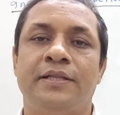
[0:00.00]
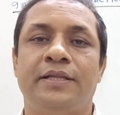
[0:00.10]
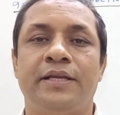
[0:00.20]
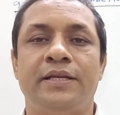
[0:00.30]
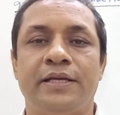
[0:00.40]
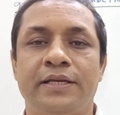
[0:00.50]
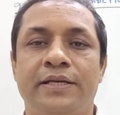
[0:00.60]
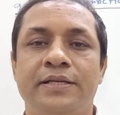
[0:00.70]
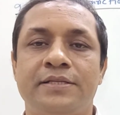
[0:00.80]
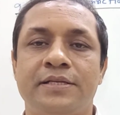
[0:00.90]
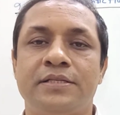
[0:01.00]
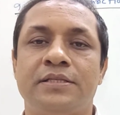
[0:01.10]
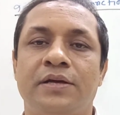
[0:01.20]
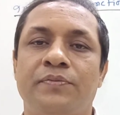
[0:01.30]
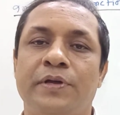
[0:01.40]
then increases
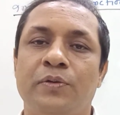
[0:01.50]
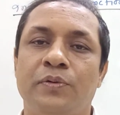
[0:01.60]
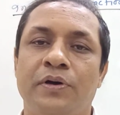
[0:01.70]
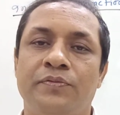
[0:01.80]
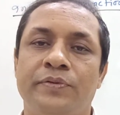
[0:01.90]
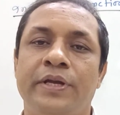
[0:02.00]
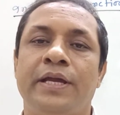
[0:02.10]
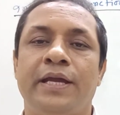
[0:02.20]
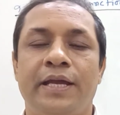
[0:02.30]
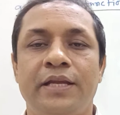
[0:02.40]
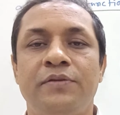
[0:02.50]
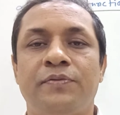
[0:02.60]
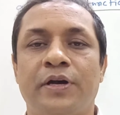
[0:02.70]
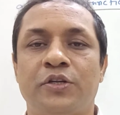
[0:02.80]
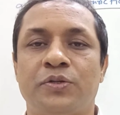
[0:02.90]
the value of any
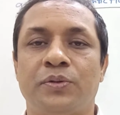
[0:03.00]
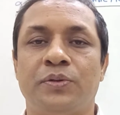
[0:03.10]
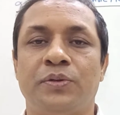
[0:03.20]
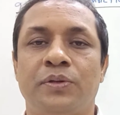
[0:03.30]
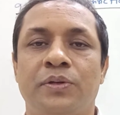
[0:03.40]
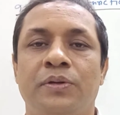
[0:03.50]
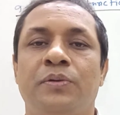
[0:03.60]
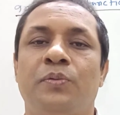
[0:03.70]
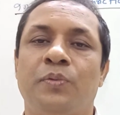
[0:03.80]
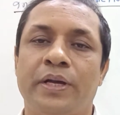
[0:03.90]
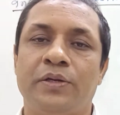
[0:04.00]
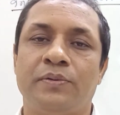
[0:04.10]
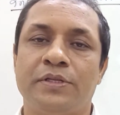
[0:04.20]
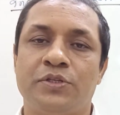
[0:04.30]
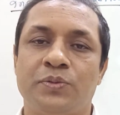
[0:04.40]
function y
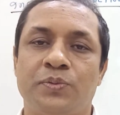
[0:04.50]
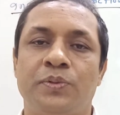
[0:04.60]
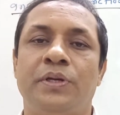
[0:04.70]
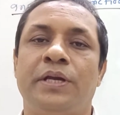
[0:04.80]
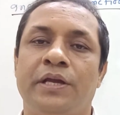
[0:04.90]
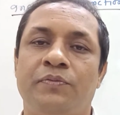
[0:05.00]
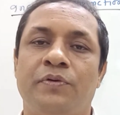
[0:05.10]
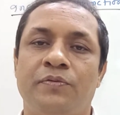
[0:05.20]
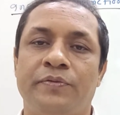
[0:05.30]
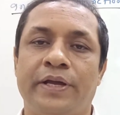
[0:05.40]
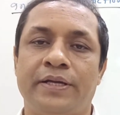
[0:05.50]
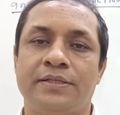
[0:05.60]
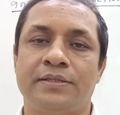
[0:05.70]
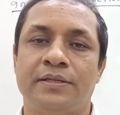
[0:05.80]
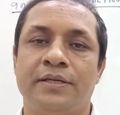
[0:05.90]
equals to f of
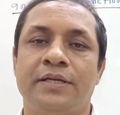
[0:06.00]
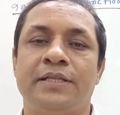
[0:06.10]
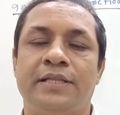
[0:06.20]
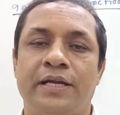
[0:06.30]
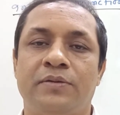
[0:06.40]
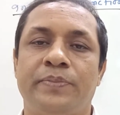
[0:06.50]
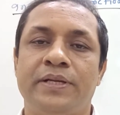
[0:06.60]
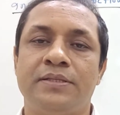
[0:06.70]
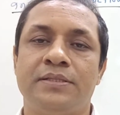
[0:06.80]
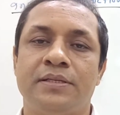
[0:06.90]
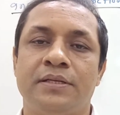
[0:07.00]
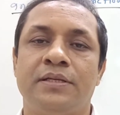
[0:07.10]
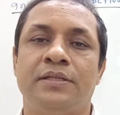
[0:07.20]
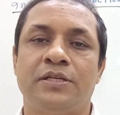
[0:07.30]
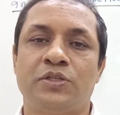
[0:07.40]
x. That means the